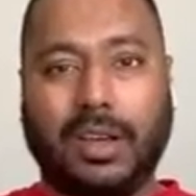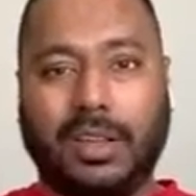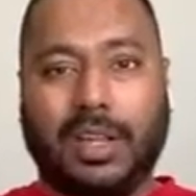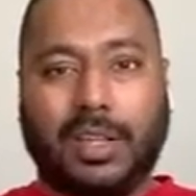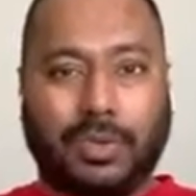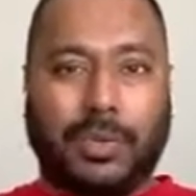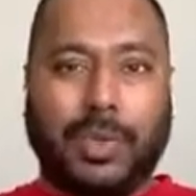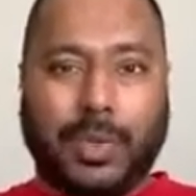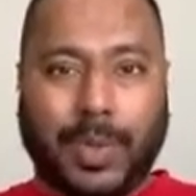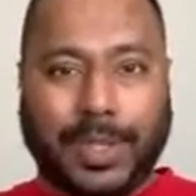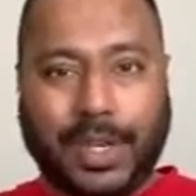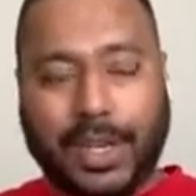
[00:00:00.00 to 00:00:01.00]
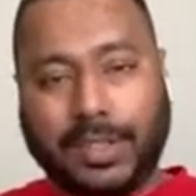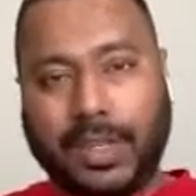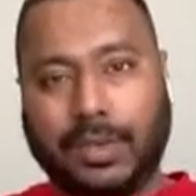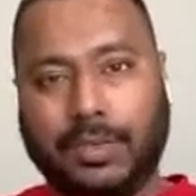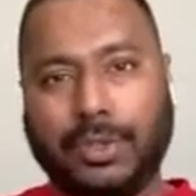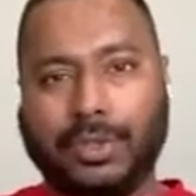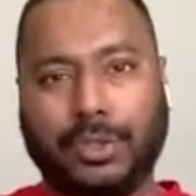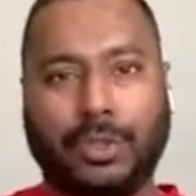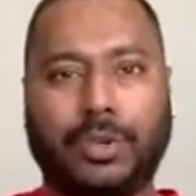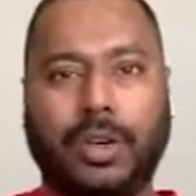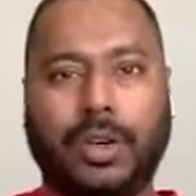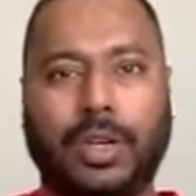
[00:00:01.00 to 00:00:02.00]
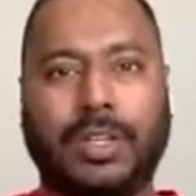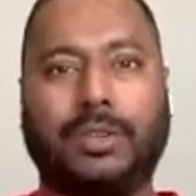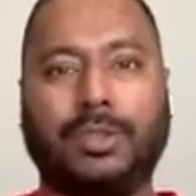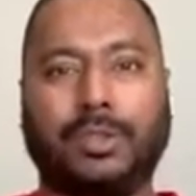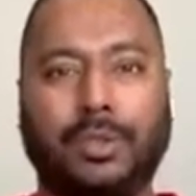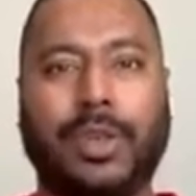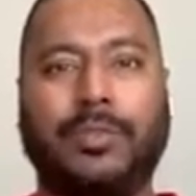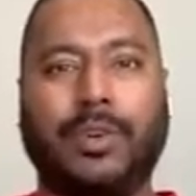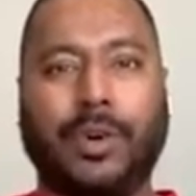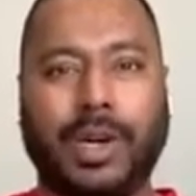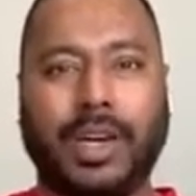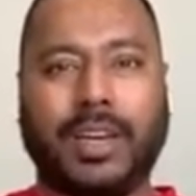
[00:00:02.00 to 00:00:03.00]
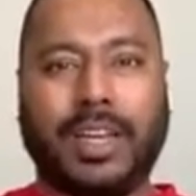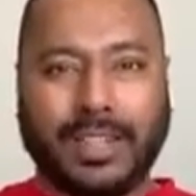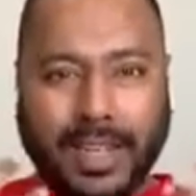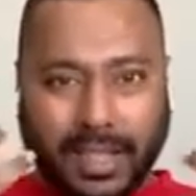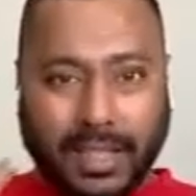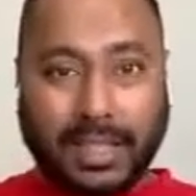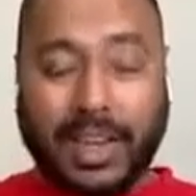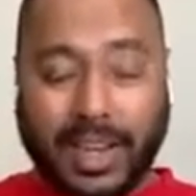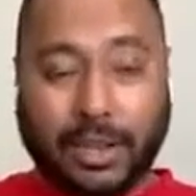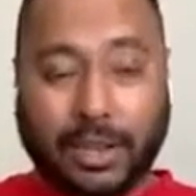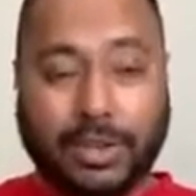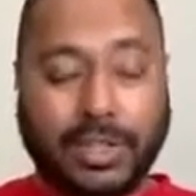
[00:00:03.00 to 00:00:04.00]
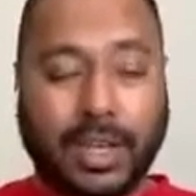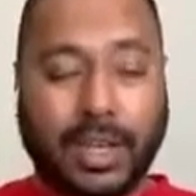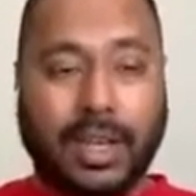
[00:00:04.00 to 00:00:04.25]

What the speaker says: That's what we specialize in. We used to do those 24-hour intensive hackathons.